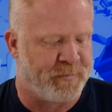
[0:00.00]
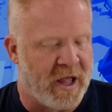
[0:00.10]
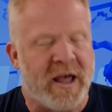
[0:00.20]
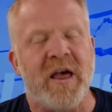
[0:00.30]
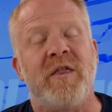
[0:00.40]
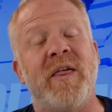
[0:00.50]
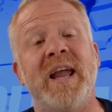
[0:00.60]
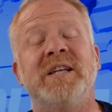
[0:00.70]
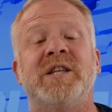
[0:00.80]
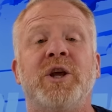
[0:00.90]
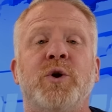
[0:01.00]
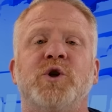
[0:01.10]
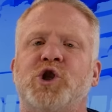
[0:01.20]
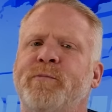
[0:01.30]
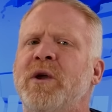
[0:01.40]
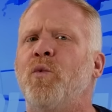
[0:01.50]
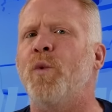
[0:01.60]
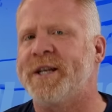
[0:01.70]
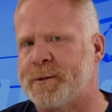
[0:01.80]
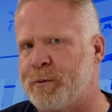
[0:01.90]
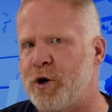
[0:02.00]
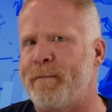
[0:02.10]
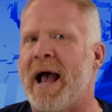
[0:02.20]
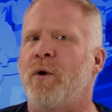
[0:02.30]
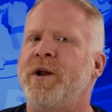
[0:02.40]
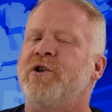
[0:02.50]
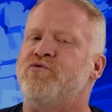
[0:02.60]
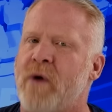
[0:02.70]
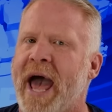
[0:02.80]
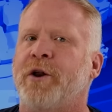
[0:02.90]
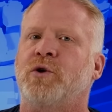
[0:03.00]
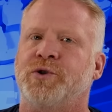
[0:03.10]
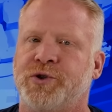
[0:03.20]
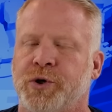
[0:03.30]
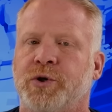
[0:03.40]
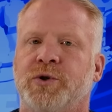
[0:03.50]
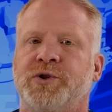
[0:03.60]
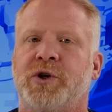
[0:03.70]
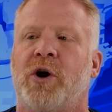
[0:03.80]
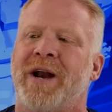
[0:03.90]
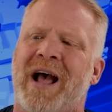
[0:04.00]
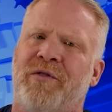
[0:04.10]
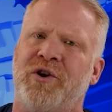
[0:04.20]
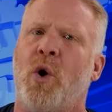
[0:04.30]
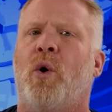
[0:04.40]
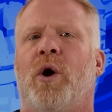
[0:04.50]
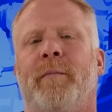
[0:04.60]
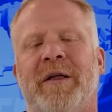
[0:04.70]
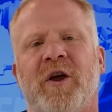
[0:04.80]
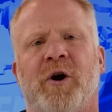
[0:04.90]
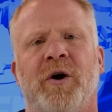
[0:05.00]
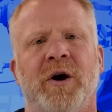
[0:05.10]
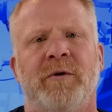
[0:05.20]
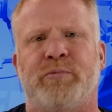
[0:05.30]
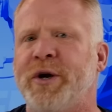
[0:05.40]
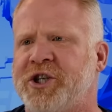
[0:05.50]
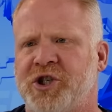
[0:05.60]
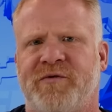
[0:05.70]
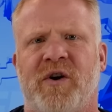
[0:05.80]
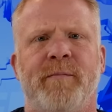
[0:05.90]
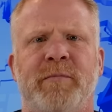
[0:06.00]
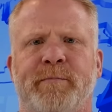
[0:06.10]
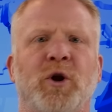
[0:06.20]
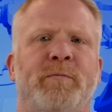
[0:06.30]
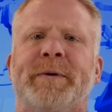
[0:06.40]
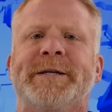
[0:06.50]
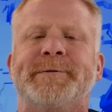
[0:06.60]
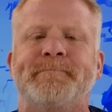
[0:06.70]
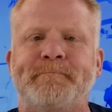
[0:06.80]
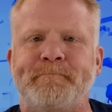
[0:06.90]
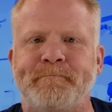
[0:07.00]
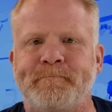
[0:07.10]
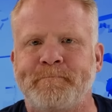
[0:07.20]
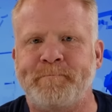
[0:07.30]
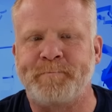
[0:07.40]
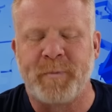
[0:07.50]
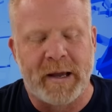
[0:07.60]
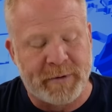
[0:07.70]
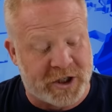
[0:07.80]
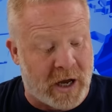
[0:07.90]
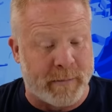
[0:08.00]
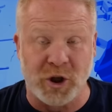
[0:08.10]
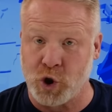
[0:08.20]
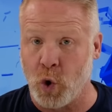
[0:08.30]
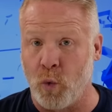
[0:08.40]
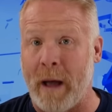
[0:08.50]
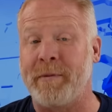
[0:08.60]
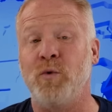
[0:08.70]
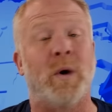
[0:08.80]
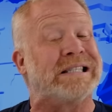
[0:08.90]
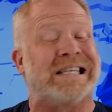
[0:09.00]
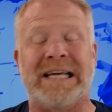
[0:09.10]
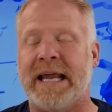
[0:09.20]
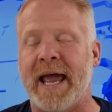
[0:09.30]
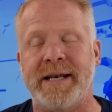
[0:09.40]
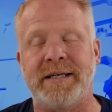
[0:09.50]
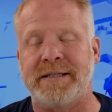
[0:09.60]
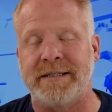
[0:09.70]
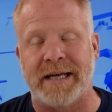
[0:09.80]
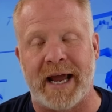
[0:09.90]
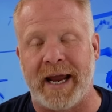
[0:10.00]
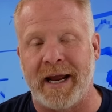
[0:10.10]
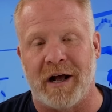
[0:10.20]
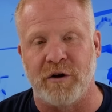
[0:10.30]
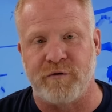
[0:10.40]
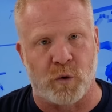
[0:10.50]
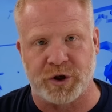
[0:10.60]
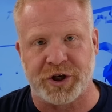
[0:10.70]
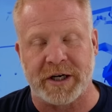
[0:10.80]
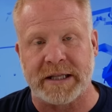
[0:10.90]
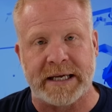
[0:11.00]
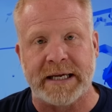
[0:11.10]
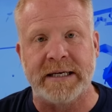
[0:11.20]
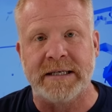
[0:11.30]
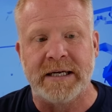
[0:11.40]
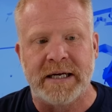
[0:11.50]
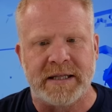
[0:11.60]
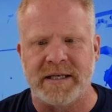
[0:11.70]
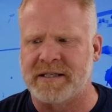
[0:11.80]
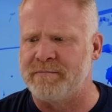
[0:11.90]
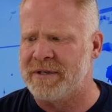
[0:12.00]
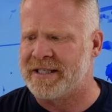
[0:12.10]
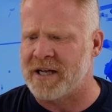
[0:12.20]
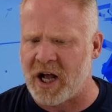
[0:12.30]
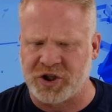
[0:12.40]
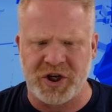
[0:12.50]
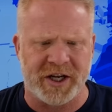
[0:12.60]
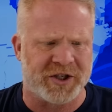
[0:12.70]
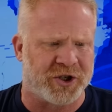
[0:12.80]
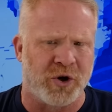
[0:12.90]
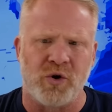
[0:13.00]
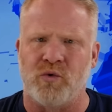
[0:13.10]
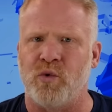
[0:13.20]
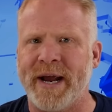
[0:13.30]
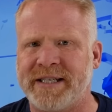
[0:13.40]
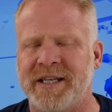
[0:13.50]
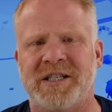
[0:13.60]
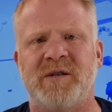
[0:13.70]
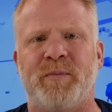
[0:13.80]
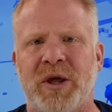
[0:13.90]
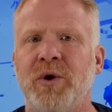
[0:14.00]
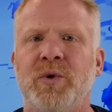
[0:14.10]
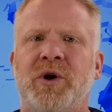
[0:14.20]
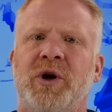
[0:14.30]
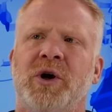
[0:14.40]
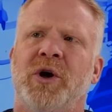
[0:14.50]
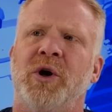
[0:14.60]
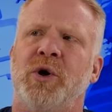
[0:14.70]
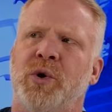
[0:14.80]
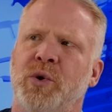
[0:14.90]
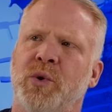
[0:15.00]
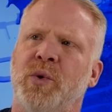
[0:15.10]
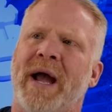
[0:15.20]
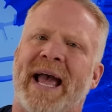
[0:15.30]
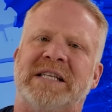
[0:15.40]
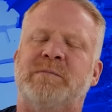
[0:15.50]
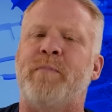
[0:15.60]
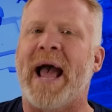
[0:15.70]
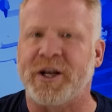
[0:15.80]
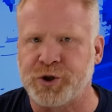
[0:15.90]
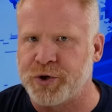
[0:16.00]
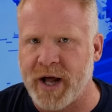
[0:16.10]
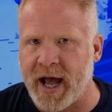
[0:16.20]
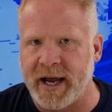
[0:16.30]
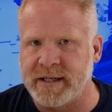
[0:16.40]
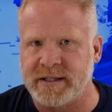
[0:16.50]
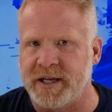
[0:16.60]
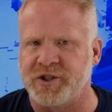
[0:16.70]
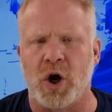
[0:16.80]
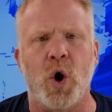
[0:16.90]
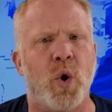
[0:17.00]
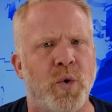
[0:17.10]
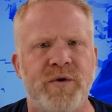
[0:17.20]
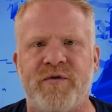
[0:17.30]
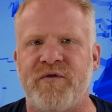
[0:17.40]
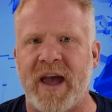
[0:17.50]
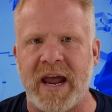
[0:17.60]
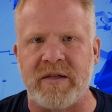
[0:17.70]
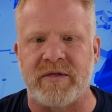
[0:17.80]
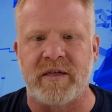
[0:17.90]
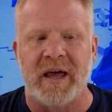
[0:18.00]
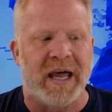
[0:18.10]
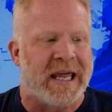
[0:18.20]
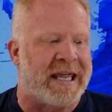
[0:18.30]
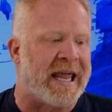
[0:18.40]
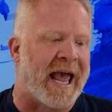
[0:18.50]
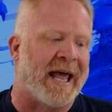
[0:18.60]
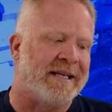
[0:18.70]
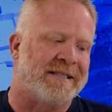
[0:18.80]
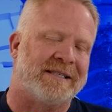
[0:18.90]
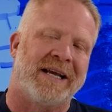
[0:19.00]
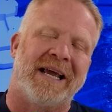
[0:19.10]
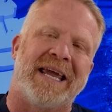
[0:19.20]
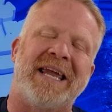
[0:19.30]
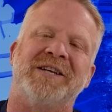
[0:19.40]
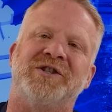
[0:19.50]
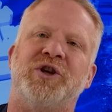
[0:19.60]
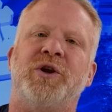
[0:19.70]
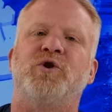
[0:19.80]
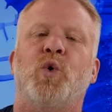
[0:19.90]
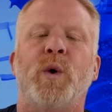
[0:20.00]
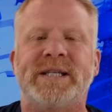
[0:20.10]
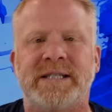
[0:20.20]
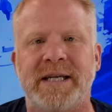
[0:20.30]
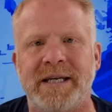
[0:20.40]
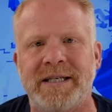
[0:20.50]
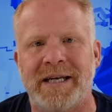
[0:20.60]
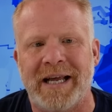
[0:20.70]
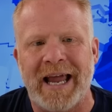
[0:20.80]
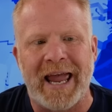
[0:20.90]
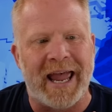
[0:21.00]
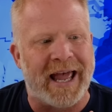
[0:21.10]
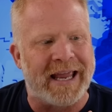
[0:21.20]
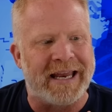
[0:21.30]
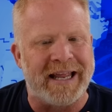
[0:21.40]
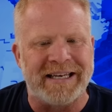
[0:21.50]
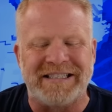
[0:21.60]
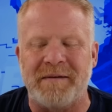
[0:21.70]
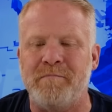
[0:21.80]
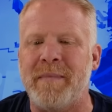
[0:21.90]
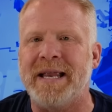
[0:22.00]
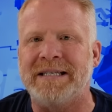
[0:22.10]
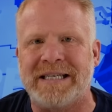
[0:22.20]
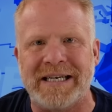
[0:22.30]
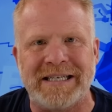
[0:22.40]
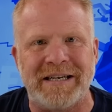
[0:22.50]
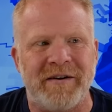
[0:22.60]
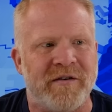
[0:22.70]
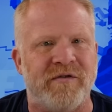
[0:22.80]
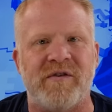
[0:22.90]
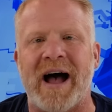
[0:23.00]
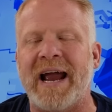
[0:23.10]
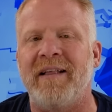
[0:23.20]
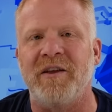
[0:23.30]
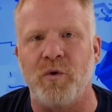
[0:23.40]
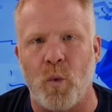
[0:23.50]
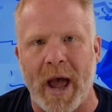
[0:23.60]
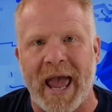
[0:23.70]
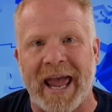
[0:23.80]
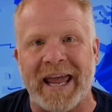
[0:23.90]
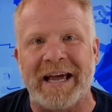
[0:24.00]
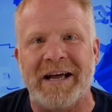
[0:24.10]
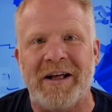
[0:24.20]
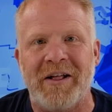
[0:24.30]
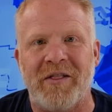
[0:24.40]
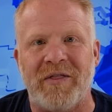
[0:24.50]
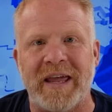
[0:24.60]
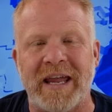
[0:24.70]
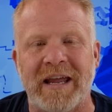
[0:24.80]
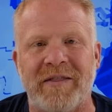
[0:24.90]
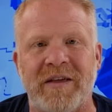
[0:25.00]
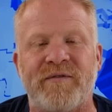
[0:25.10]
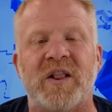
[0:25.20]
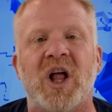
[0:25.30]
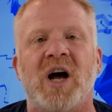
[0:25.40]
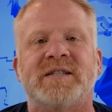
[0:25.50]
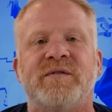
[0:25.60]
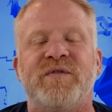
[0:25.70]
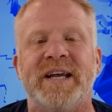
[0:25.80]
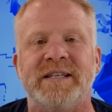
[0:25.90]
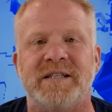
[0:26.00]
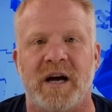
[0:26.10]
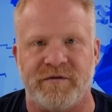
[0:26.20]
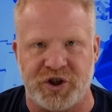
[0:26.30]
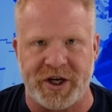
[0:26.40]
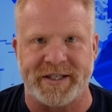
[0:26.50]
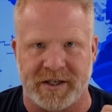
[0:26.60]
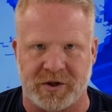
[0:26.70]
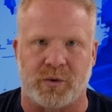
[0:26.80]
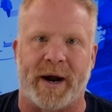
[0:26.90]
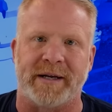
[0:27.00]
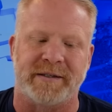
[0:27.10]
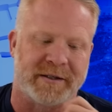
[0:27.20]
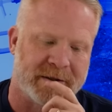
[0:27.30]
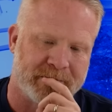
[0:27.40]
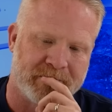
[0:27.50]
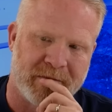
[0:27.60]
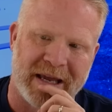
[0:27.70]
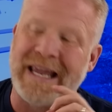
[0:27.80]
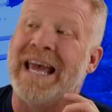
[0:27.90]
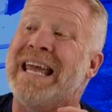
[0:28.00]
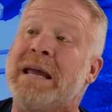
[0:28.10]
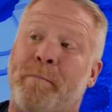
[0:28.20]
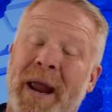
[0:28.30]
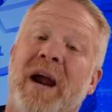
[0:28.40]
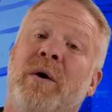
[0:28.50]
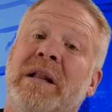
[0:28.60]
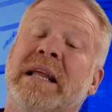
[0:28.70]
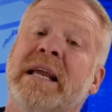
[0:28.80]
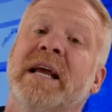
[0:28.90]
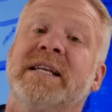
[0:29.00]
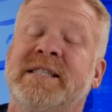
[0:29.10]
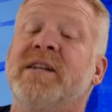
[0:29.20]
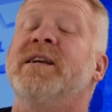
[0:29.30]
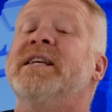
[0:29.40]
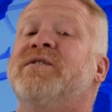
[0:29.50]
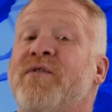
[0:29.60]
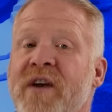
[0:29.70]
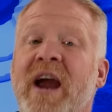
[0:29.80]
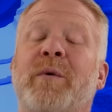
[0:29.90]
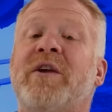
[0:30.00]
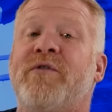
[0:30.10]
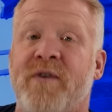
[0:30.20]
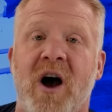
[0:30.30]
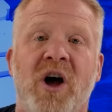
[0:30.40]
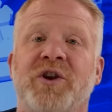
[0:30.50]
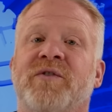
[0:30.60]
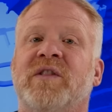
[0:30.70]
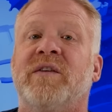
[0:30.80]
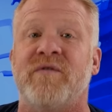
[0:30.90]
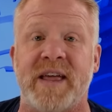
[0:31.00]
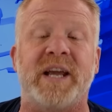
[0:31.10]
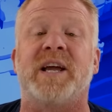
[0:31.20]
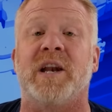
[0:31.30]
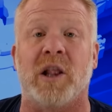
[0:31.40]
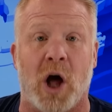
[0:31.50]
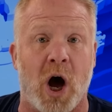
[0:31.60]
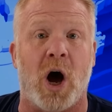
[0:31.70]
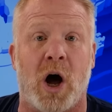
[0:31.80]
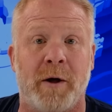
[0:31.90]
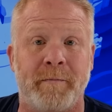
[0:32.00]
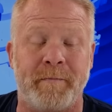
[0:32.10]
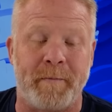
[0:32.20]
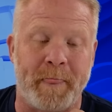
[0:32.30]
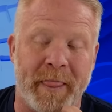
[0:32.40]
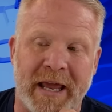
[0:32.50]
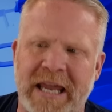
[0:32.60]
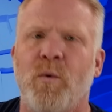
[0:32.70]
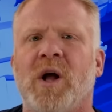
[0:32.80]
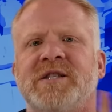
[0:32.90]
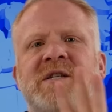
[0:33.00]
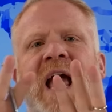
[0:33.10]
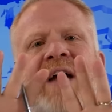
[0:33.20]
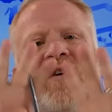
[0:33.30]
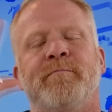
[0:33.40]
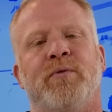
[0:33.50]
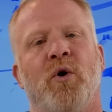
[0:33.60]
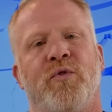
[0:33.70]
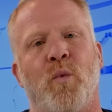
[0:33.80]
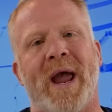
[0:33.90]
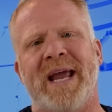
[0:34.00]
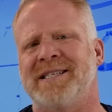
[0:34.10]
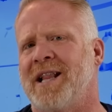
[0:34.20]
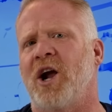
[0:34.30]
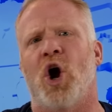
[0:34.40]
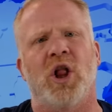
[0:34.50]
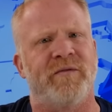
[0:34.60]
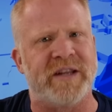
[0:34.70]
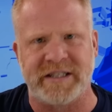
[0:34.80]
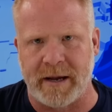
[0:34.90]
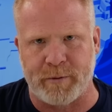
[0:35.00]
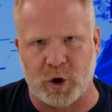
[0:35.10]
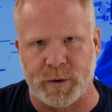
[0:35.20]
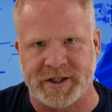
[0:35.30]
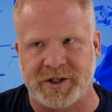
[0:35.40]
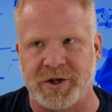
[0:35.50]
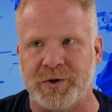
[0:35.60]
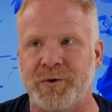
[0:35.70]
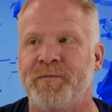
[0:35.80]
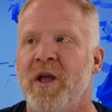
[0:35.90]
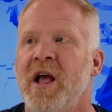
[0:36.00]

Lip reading: Things that used to be whispered about in radical circles are now the norm, and they're preached from the pulpit. I'm going to talk about Joel Webbon once again today, unfortunately. This misogynist, racist puke who has bastardized his own faith. He has twisted in a demented, violent way the philosophies of Jesus Christ. He apparently still is very fond of Levitican law. He wants to have it both ways, like all of these hypocrites do,